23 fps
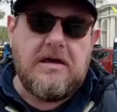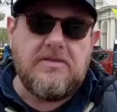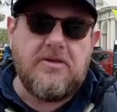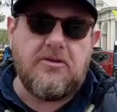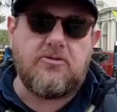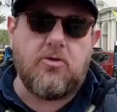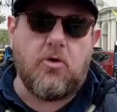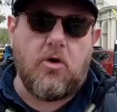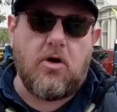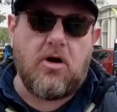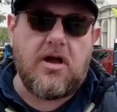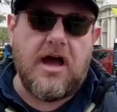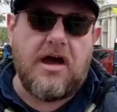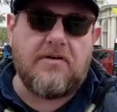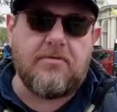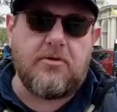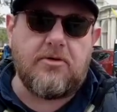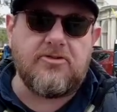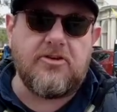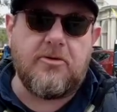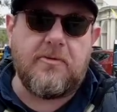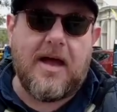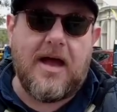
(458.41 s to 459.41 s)
The tour
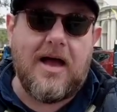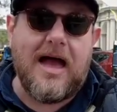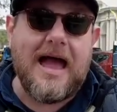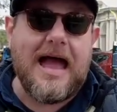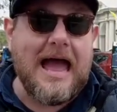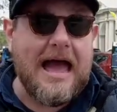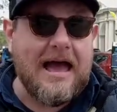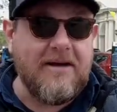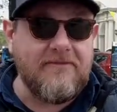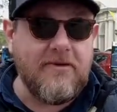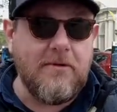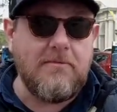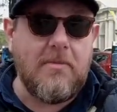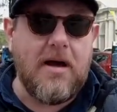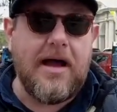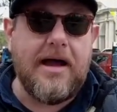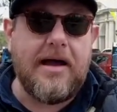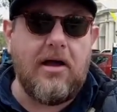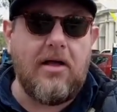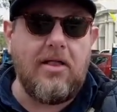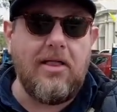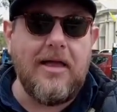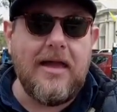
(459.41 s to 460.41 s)
covers about half a
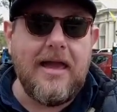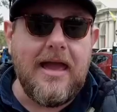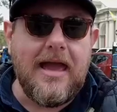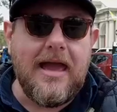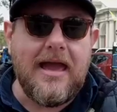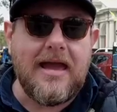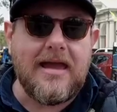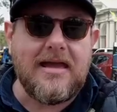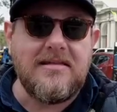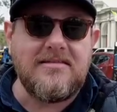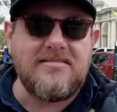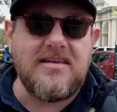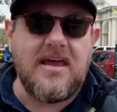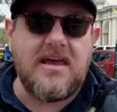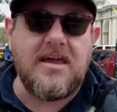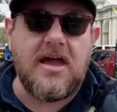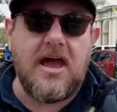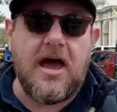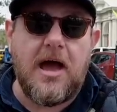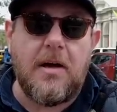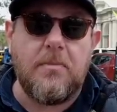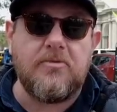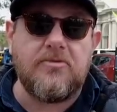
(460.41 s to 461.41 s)
mile and can take
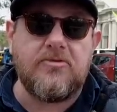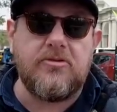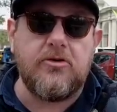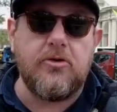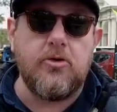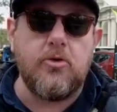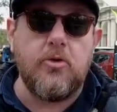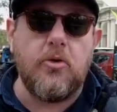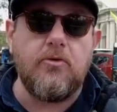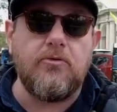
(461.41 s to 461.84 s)
up to